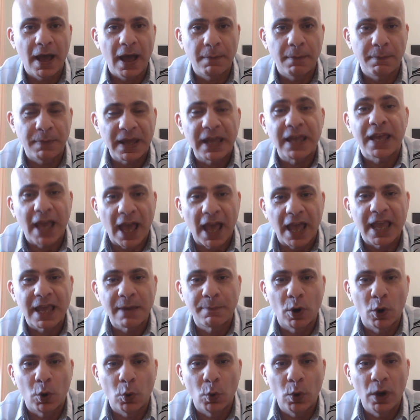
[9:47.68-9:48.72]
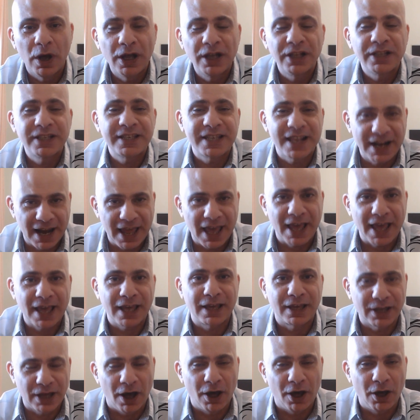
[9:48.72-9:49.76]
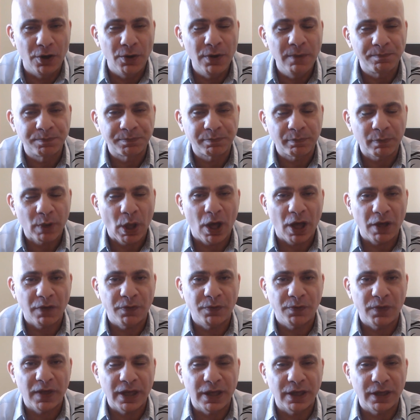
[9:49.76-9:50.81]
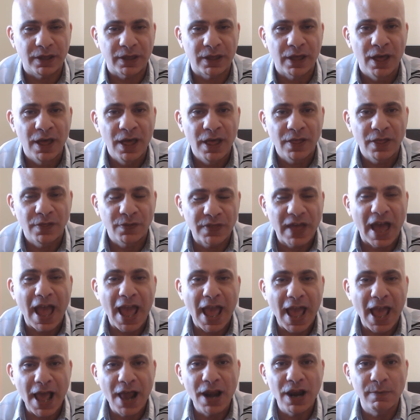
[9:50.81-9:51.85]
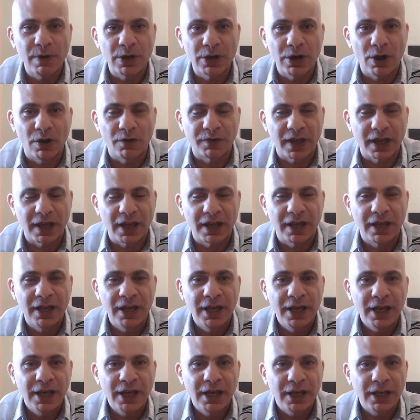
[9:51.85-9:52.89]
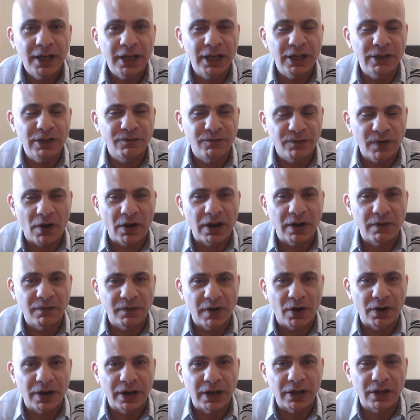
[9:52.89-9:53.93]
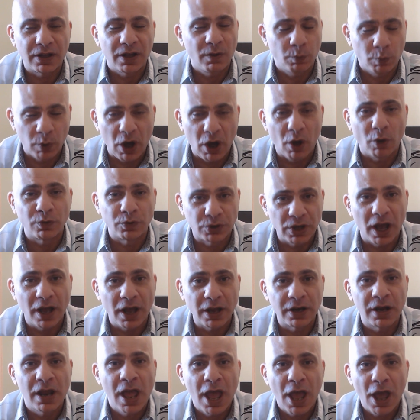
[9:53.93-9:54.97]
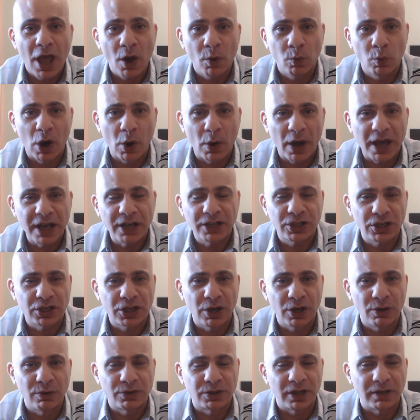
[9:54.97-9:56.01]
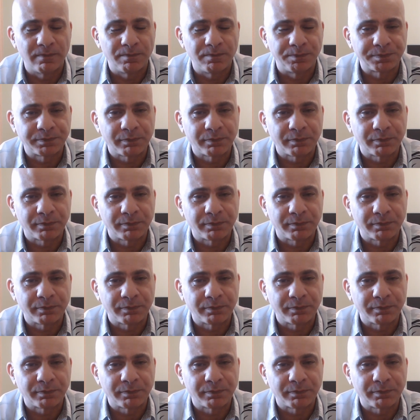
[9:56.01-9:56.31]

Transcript: being able to let go. I think that element of it is very, very well done and well executed.